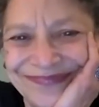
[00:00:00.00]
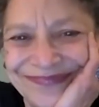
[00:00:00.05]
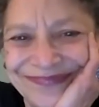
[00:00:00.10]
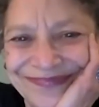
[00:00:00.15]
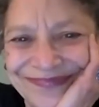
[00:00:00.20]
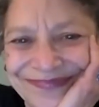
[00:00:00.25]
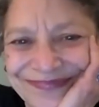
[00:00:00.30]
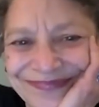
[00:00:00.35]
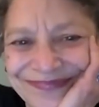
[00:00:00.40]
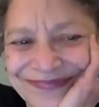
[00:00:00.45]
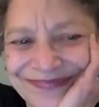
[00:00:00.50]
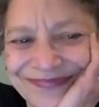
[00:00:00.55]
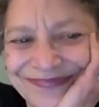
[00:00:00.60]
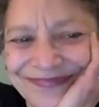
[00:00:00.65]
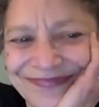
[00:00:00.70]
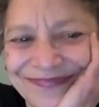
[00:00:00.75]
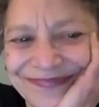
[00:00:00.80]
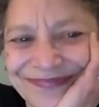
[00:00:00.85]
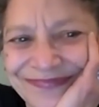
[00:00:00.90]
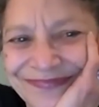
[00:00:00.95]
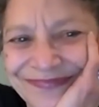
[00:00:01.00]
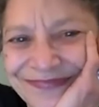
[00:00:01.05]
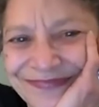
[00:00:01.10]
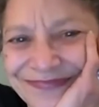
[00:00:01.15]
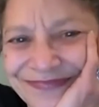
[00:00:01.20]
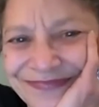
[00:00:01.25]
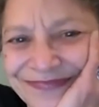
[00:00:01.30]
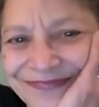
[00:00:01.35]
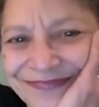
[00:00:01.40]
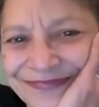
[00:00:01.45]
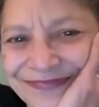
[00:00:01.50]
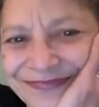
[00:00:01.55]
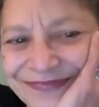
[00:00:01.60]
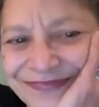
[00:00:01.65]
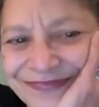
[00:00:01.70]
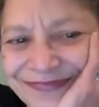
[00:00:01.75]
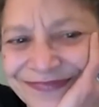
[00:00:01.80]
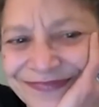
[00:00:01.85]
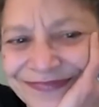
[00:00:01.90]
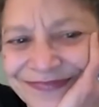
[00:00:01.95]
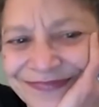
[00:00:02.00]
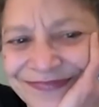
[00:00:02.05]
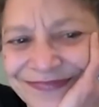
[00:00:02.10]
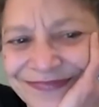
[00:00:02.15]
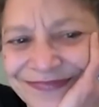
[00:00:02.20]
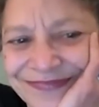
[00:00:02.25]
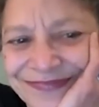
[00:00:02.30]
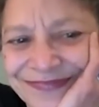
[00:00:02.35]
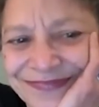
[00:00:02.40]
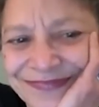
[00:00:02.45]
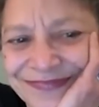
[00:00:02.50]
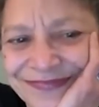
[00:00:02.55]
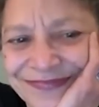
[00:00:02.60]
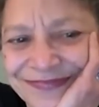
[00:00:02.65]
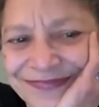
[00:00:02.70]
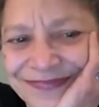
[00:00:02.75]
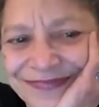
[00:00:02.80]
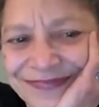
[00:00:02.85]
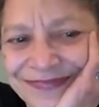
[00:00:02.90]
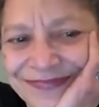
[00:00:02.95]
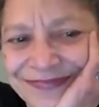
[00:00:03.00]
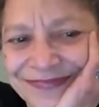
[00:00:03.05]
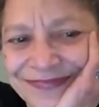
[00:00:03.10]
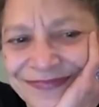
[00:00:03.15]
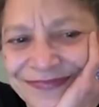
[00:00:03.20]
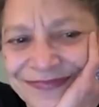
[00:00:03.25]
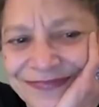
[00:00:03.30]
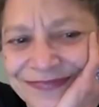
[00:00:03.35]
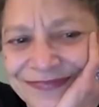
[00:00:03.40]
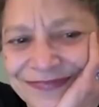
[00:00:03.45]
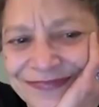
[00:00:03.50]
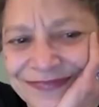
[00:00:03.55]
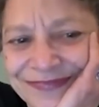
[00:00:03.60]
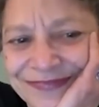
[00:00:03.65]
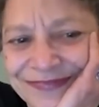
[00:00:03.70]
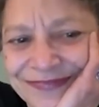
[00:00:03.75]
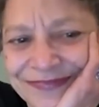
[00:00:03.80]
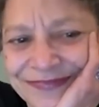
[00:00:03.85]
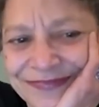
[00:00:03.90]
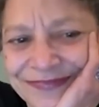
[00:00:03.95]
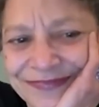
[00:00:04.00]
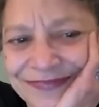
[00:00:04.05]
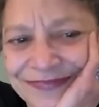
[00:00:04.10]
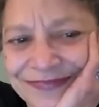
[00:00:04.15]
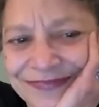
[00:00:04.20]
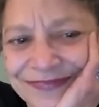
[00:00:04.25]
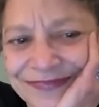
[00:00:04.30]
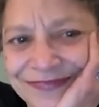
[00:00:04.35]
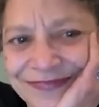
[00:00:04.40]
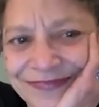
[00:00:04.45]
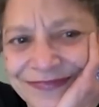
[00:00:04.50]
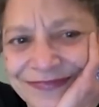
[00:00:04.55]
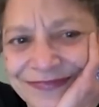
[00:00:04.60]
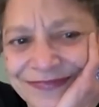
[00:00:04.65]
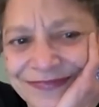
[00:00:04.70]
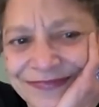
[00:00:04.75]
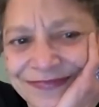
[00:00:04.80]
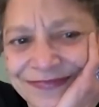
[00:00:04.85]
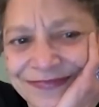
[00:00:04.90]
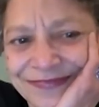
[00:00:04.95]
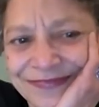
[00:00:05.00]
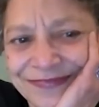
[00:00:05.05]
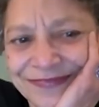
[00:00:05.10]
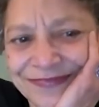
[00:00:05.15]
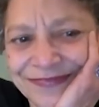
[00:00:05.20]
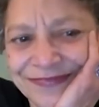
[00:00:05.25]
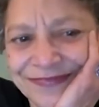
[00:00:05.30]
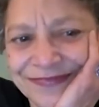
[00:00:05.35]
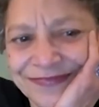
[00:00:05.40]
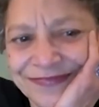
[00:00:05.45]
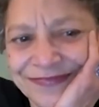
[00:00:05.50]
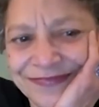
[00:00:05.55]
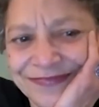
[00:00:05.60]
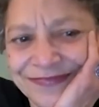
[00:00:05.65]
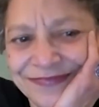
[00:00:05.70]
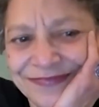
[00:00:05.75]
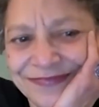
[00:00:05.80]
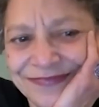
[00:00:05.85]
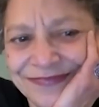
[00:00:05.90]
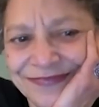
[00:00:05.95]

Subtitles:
(silent)